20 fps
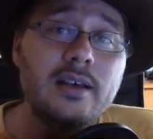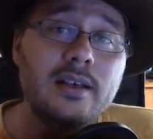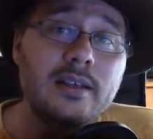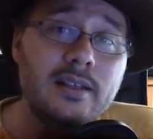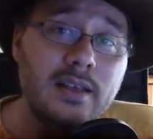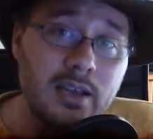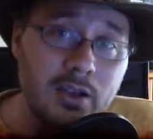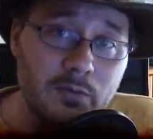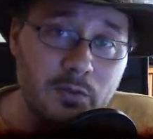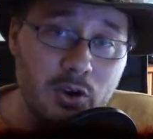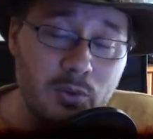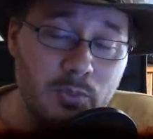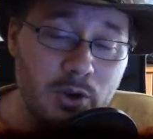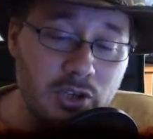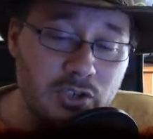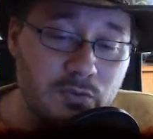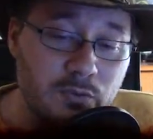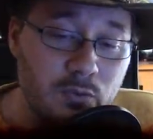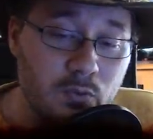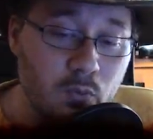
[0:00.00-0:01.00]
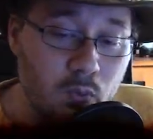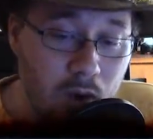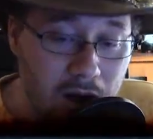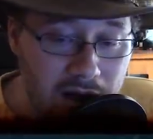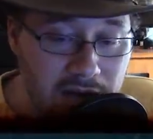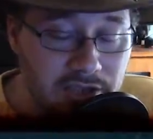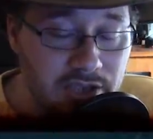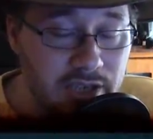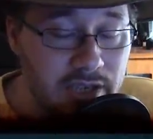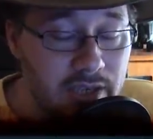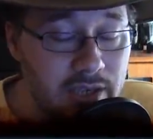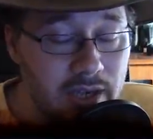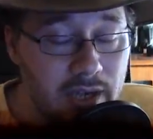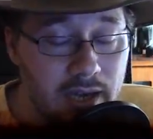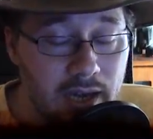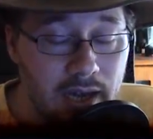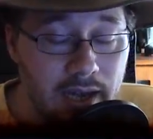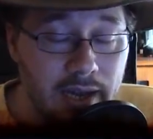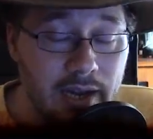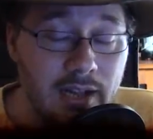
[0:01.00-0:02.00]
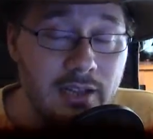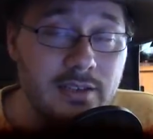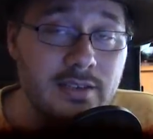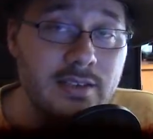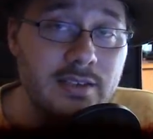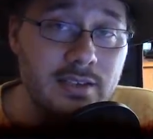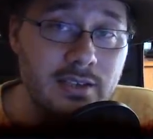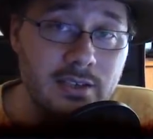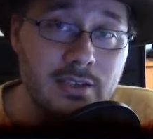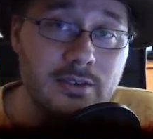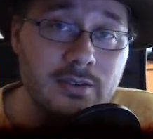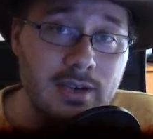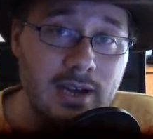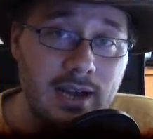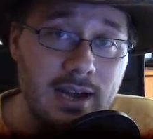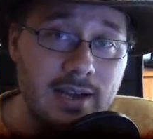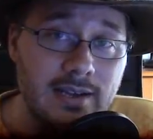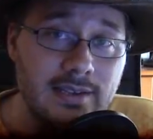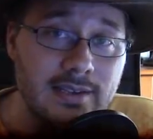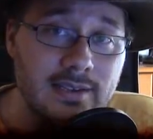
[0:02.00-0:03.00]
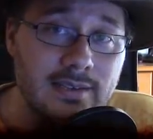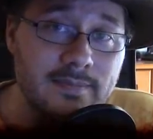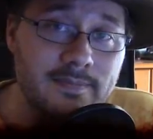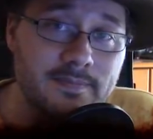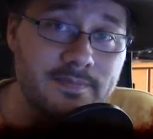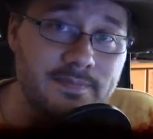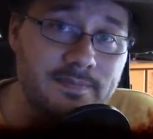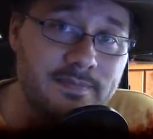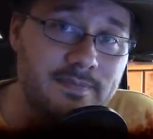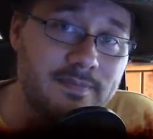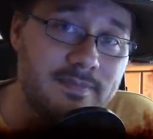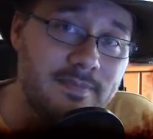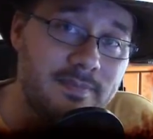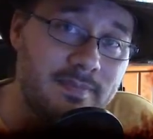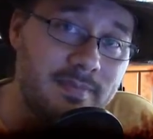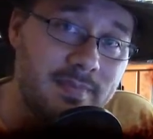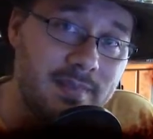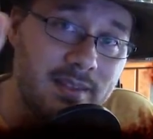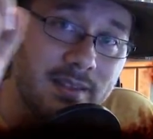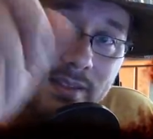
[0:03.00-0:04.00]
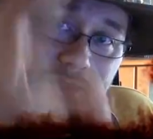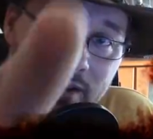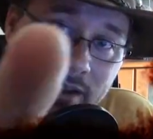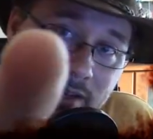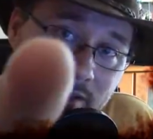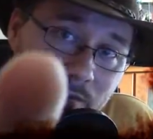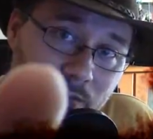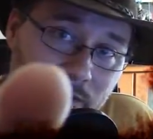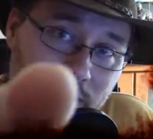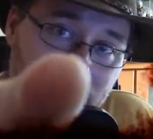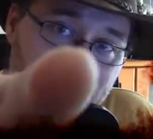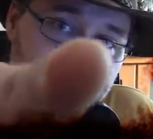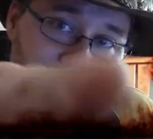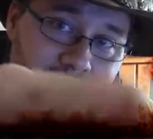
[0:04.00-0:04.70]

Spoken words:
Thank you very much for watching, and I'll see you guys in the next one.